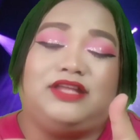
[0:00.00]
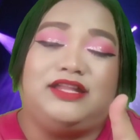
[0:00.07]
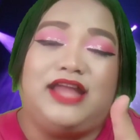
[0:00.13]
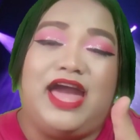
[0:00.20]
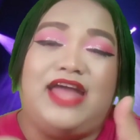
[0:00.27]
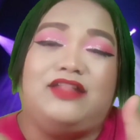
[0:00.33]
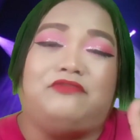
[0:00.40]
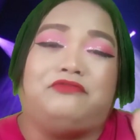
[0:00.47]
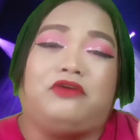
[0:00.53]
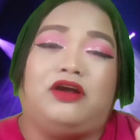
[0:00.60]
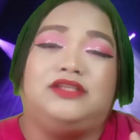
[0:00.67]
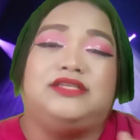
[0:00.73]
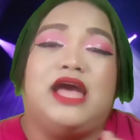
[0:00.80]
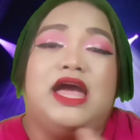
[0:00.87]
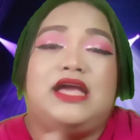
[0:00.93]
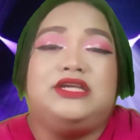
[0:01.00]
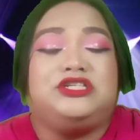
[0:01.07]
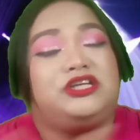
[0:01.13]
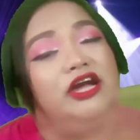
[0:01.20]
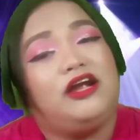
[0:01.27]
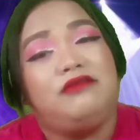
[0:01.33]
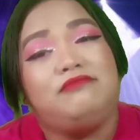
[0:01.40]
And of course,
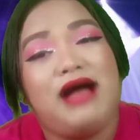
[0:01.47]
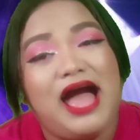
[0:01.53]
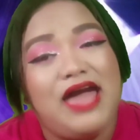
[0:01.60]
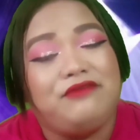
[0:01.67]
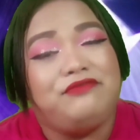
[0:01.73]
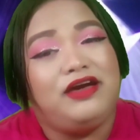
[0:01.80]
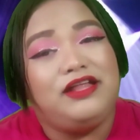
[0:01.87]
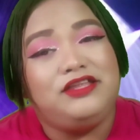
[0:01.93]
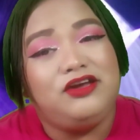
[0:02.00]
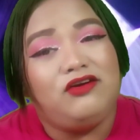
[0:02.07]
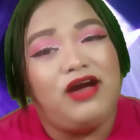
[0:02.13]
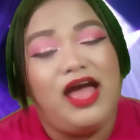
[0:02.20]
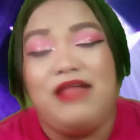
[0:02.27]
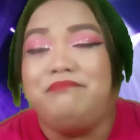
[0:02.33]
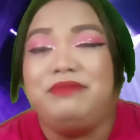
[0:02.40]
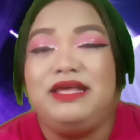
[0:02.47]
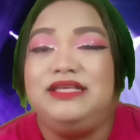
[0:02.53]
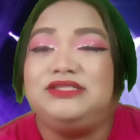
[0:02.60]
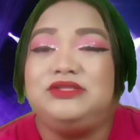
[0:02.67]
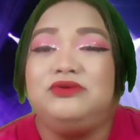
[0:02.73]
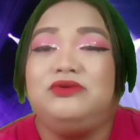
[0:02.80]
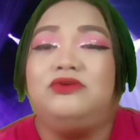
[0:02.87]
share my video. And please
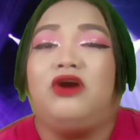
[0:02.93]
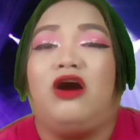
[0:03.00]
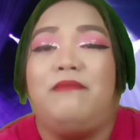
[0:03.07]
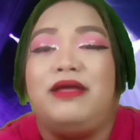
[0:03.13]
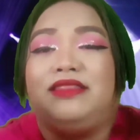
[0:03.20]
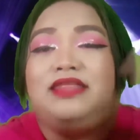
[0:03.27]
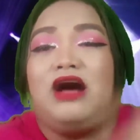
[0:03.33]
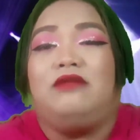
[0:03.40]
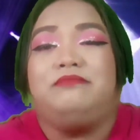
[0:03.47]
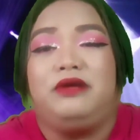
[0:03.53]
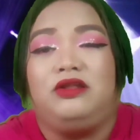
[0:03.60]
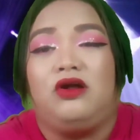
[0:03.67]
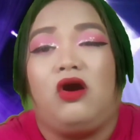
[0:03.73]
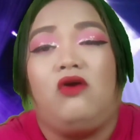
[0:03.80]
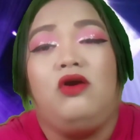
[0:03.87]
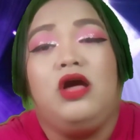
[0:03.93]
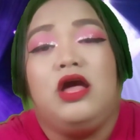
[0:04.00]
do comment down below.